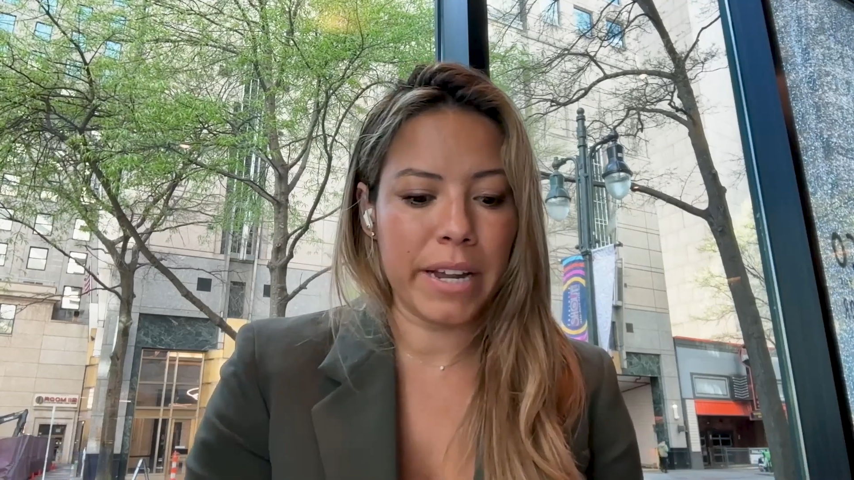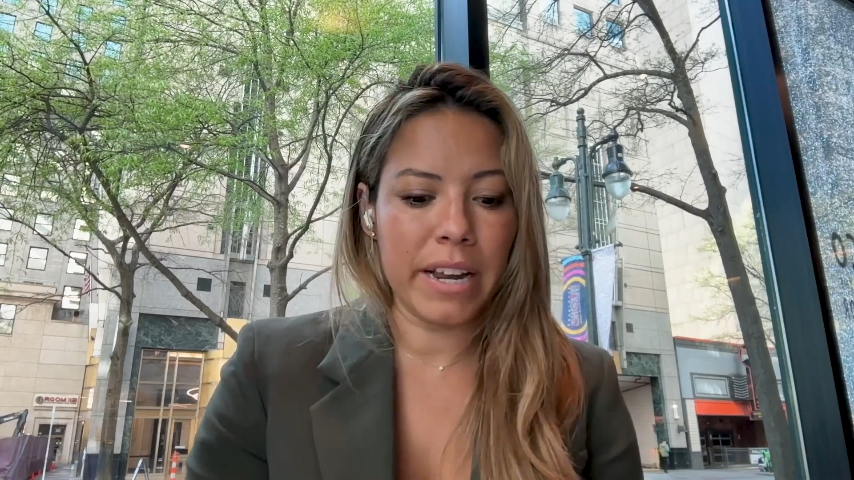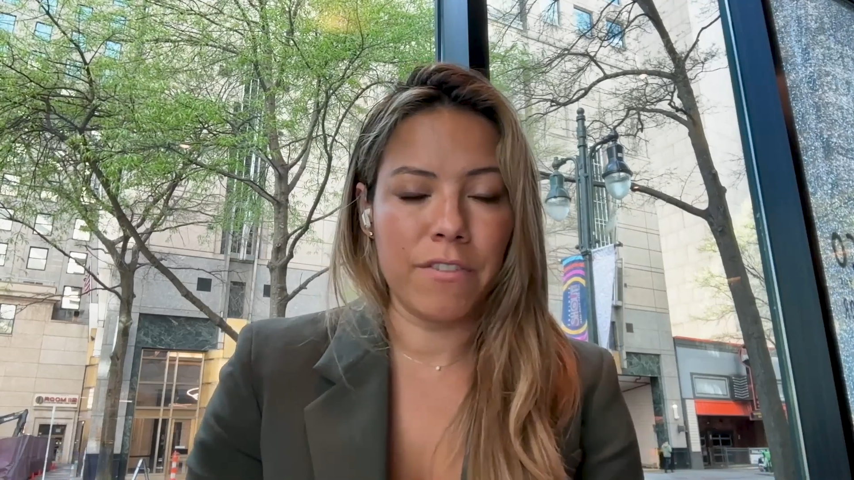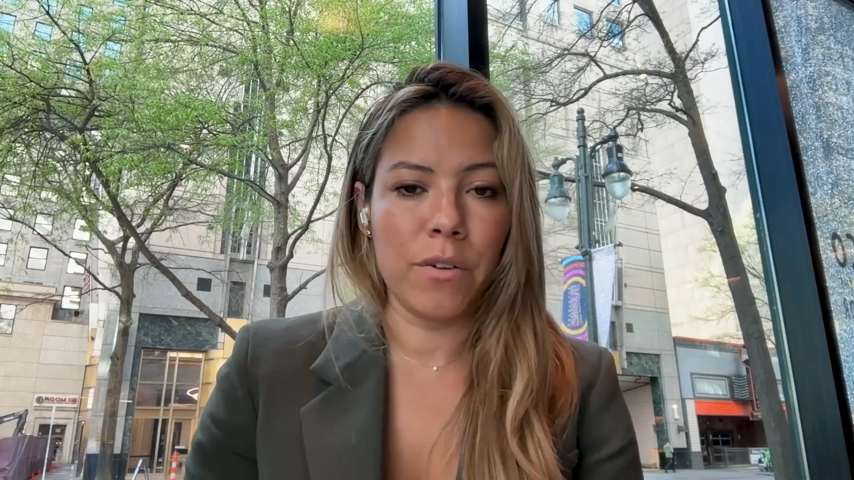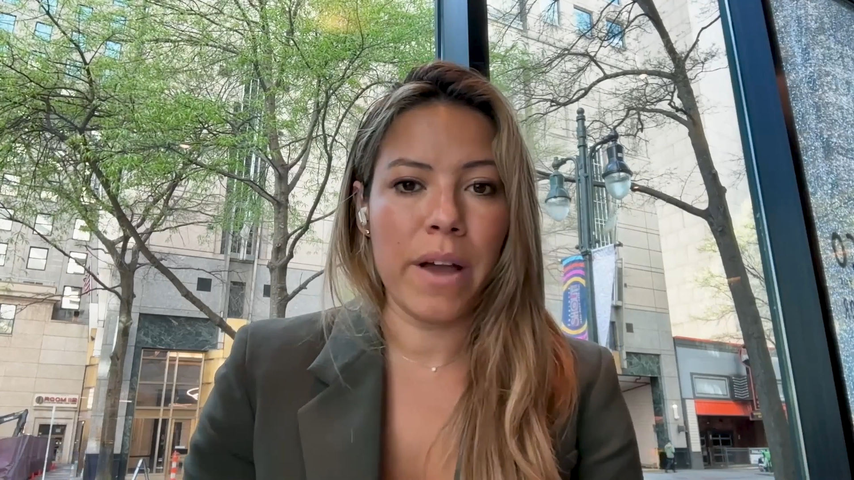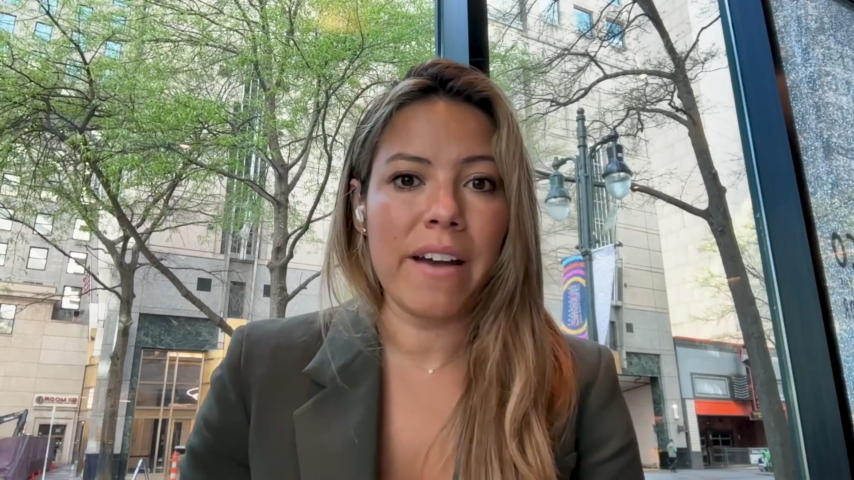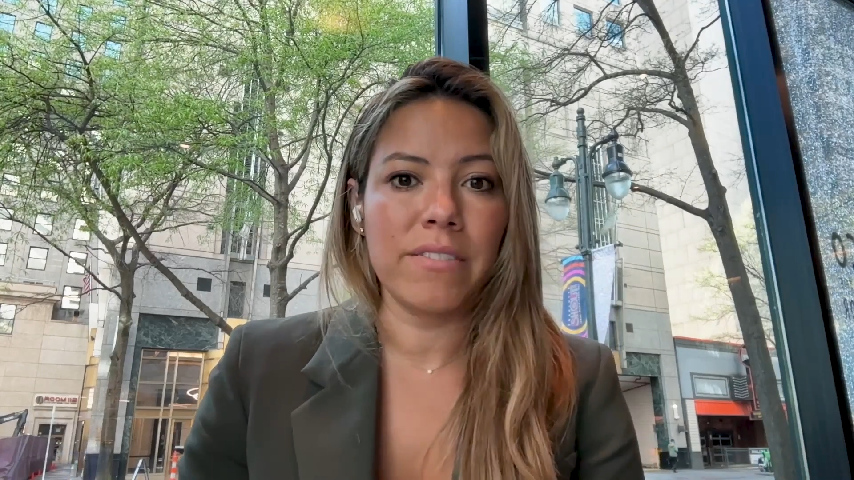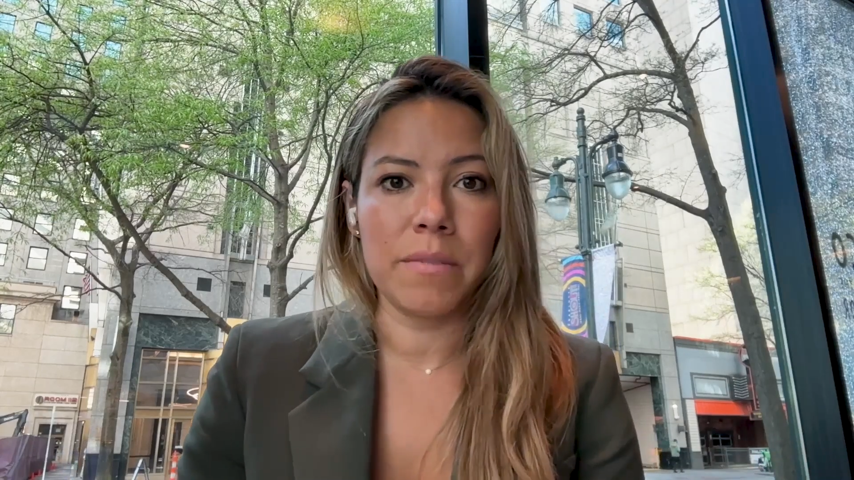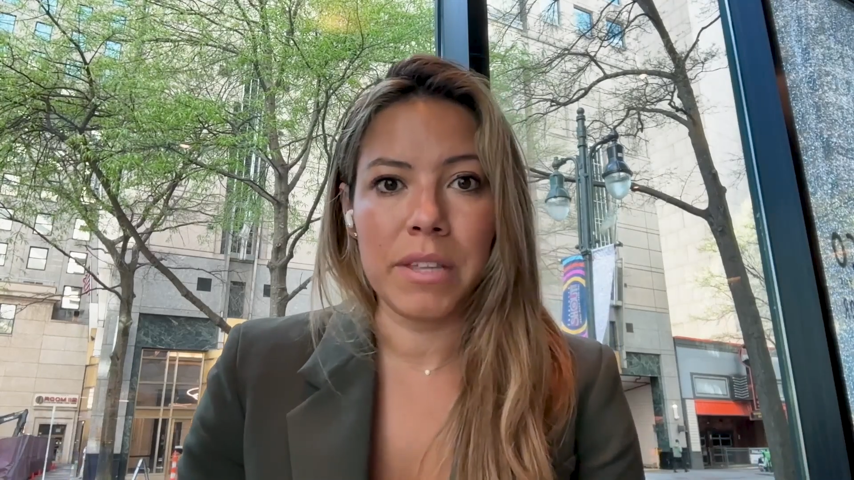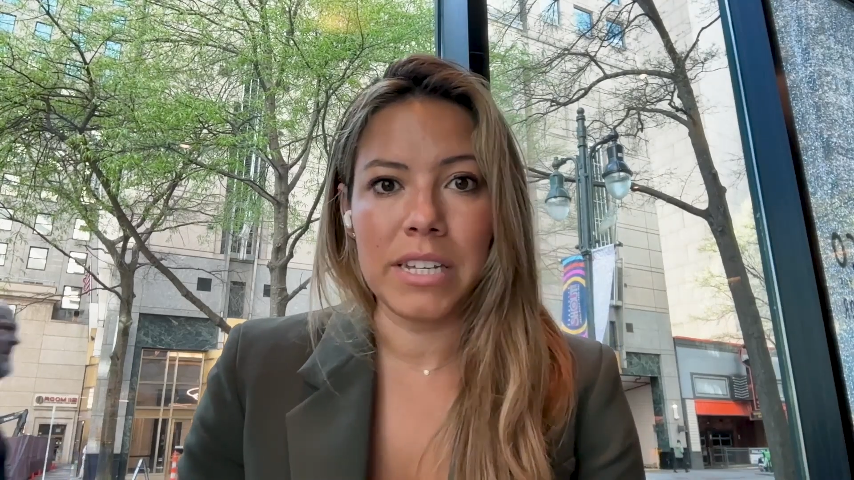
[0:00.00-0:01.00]
But if you have
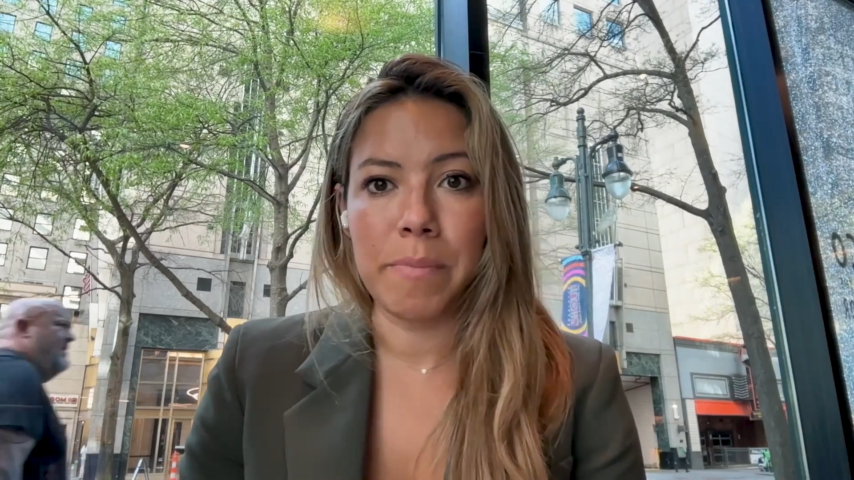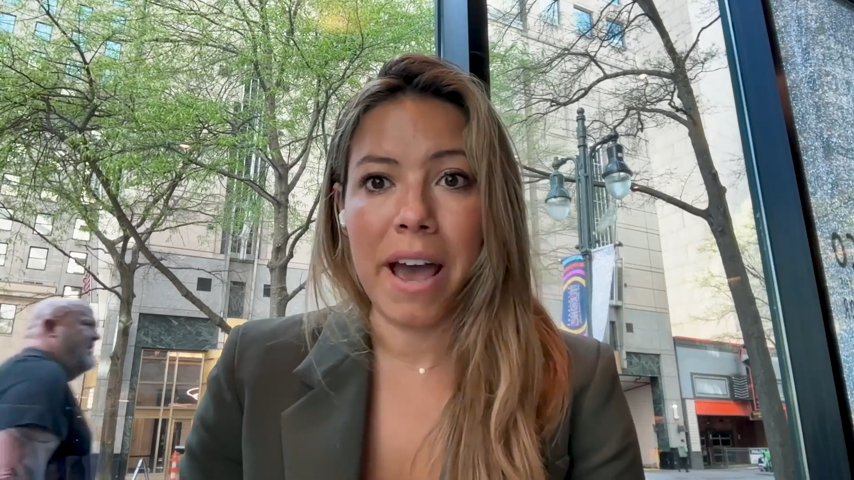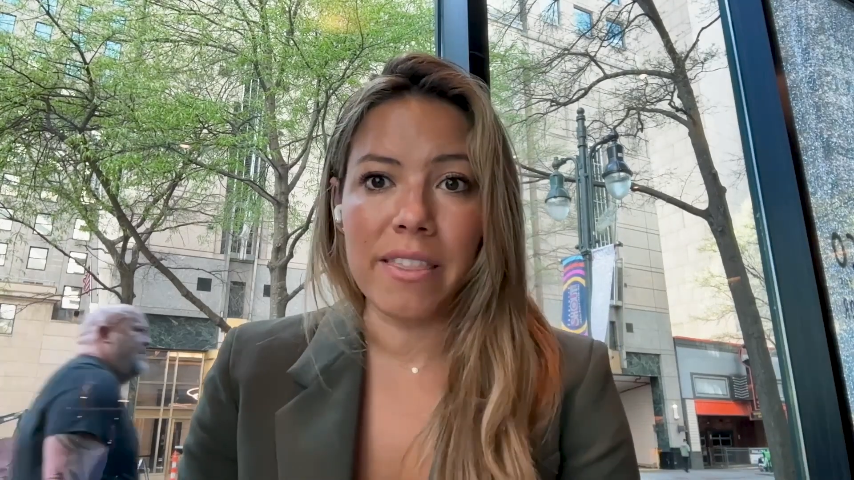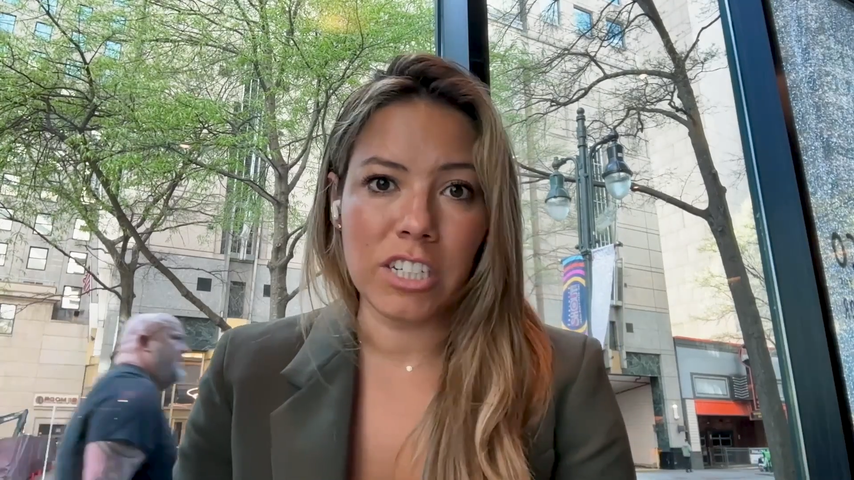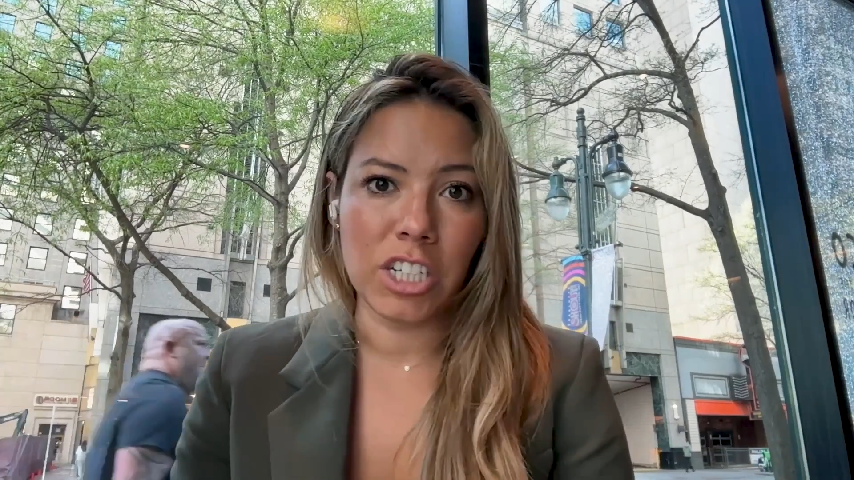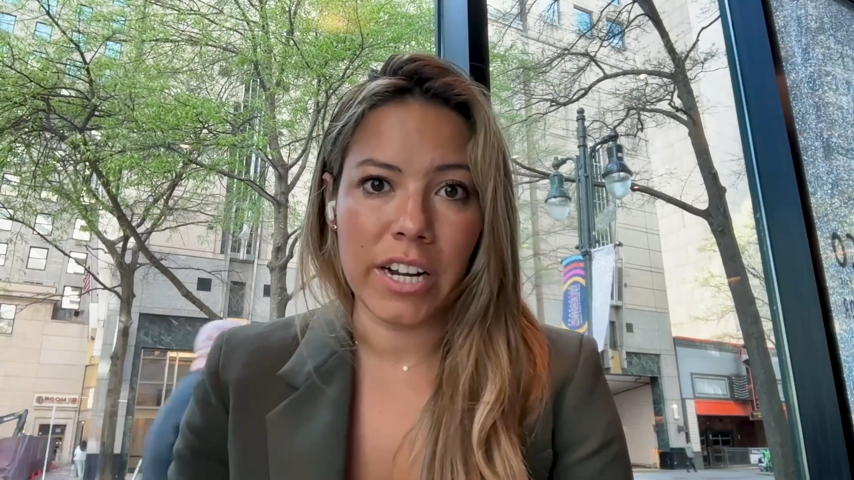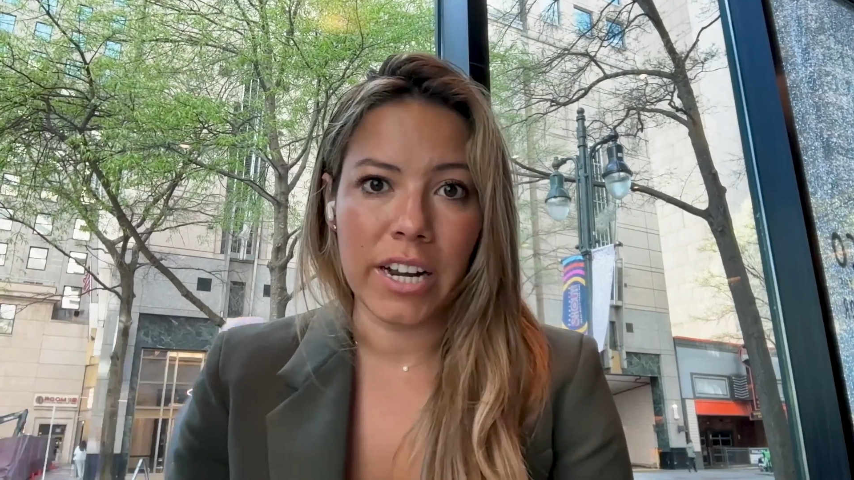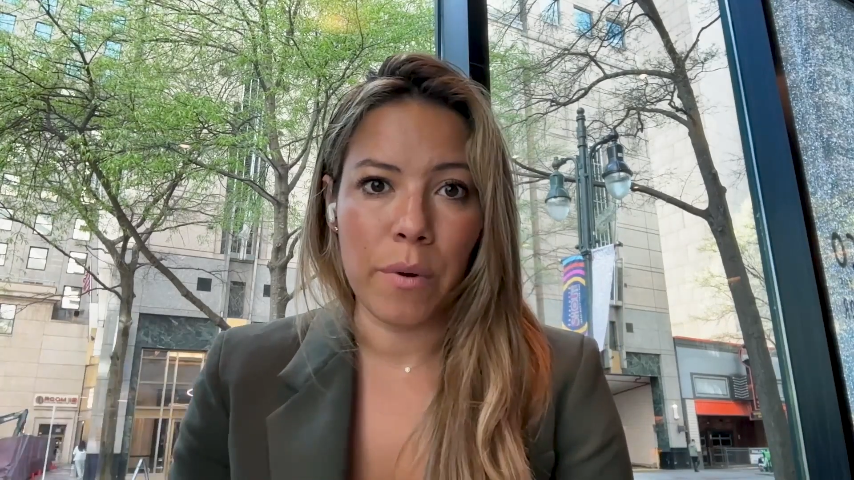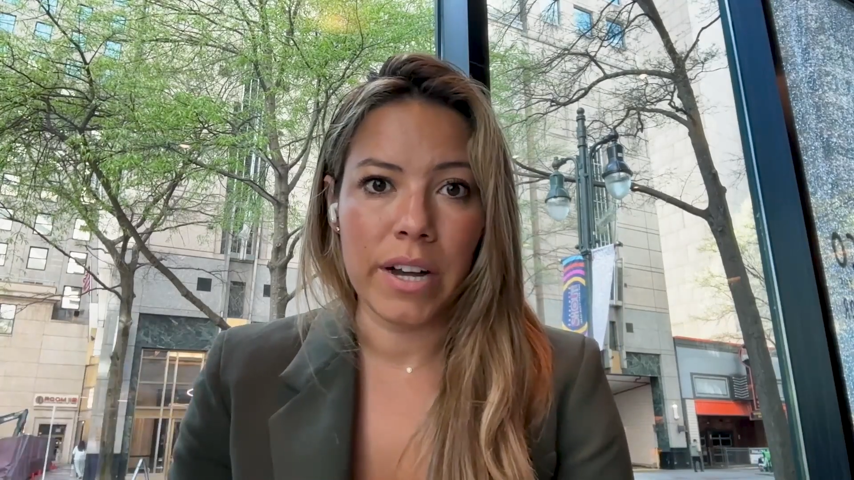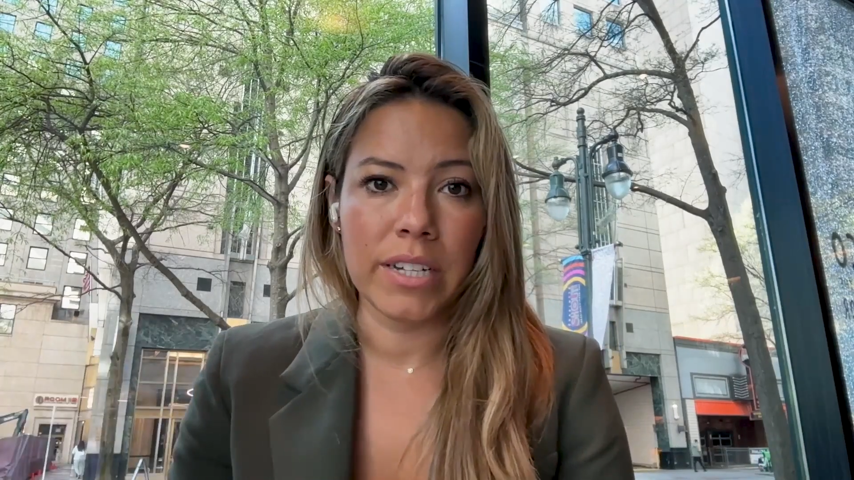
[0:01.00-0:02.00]
some of these
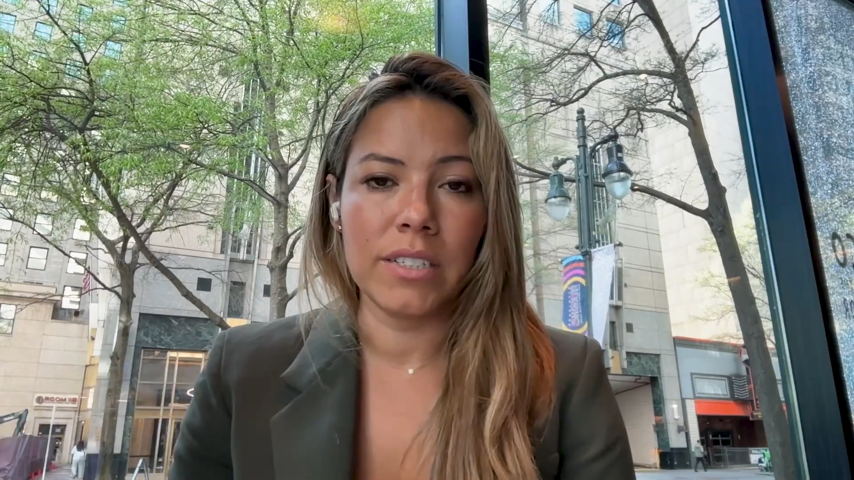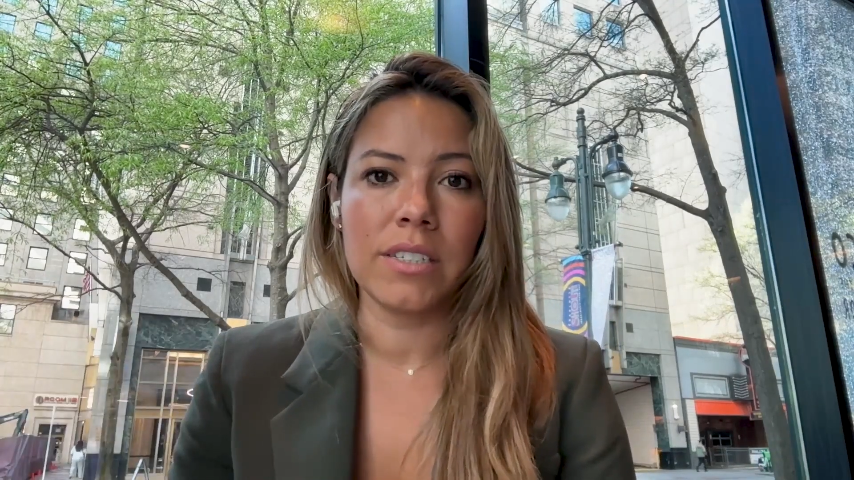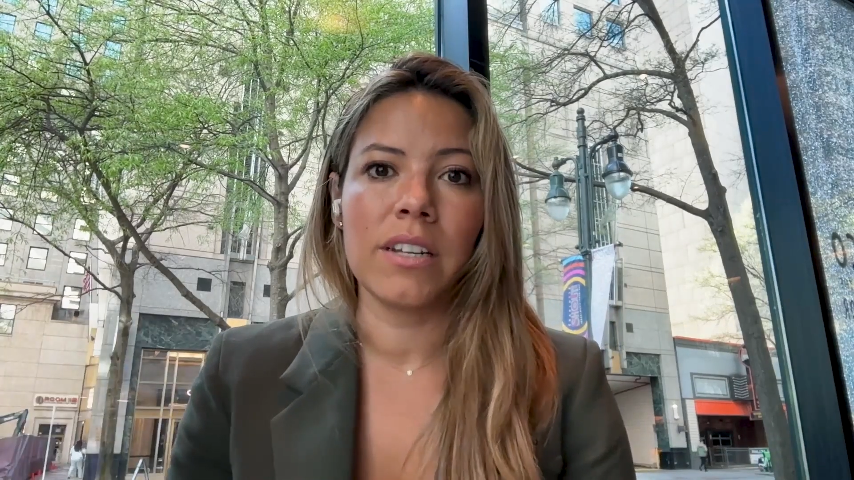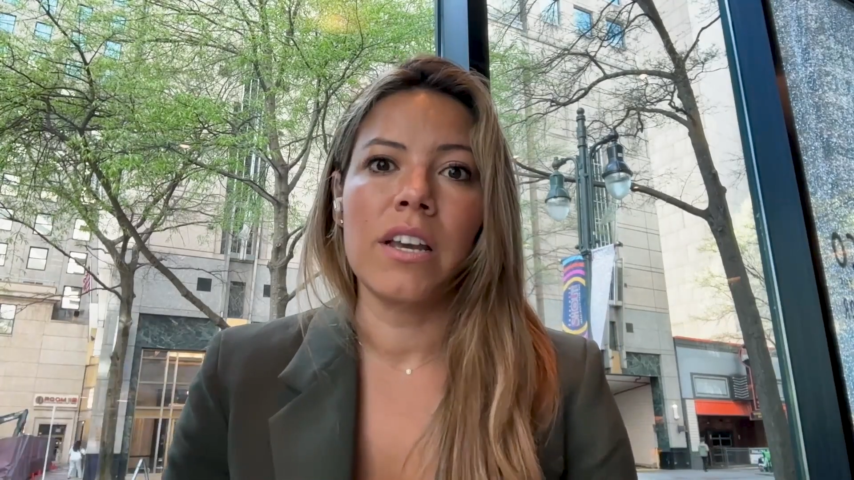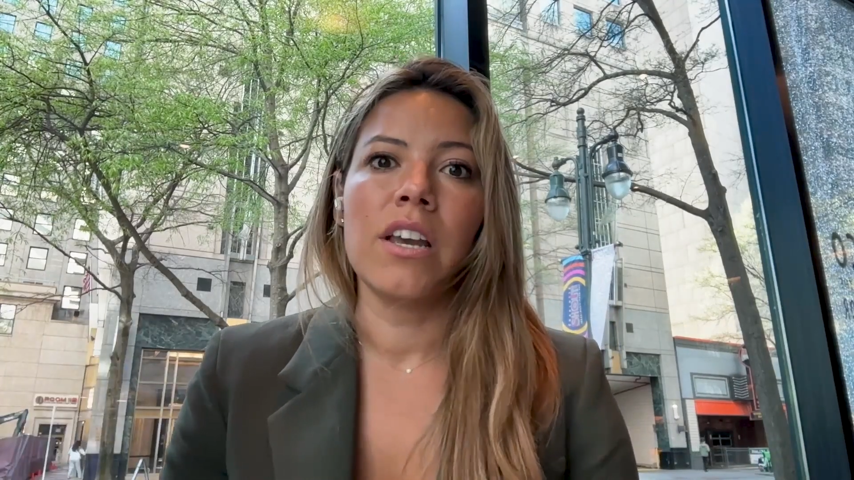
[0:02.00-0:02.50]
pathogenic ones,